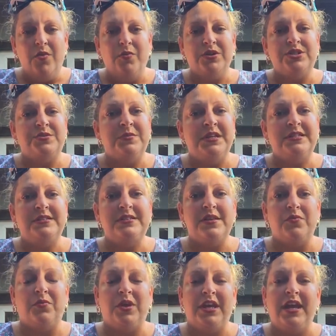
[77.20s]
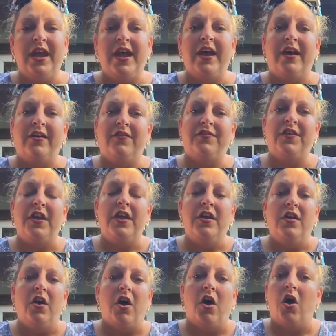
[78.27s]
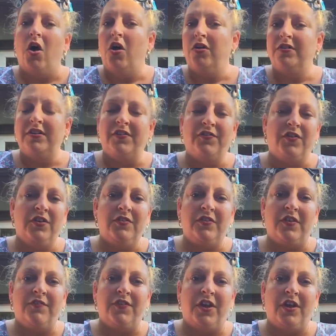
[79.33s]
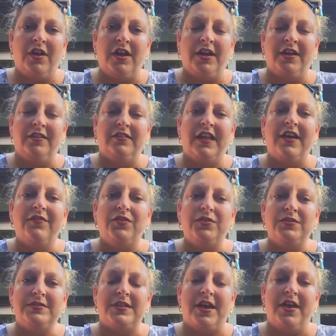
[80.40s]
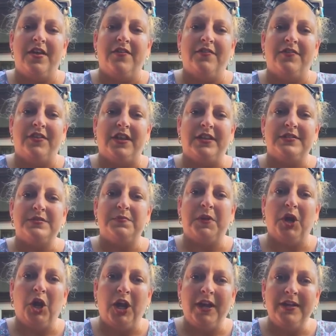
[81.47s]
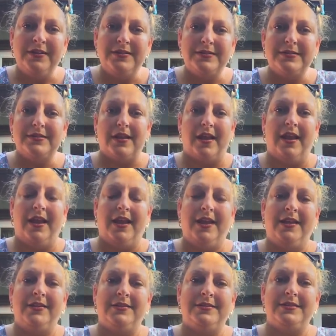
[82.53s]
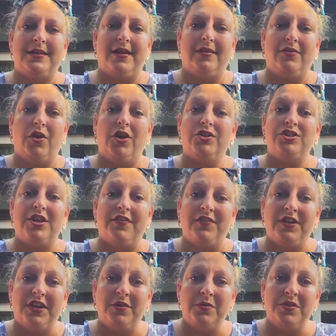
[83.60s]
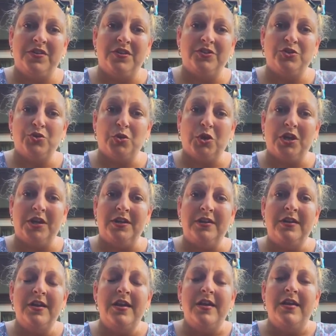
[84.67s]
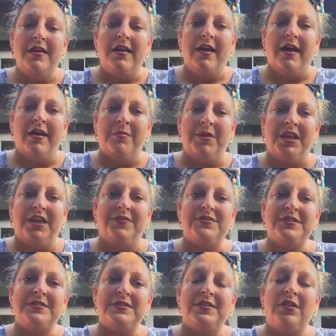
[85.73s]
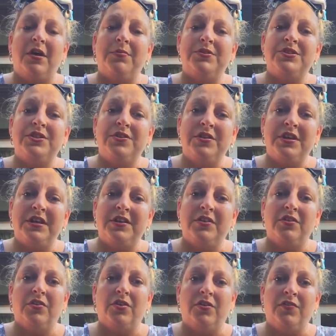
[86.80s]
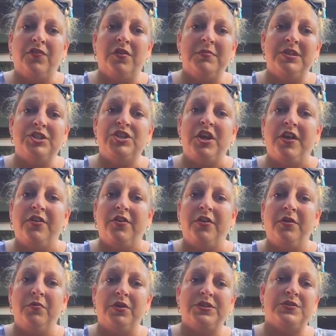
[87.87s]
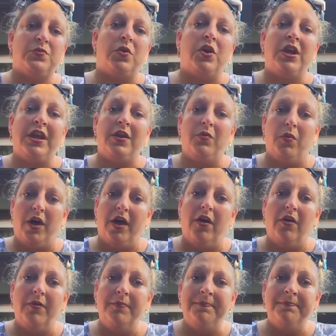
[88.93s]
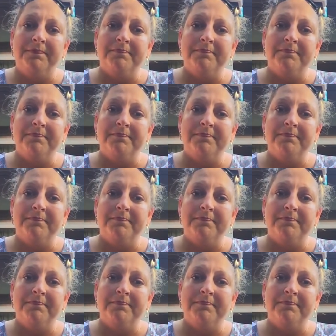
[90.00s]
which means that we have all different varying levels of experience and longevity within Jordan, and gives us an opportunity to learn from each other and what's working well.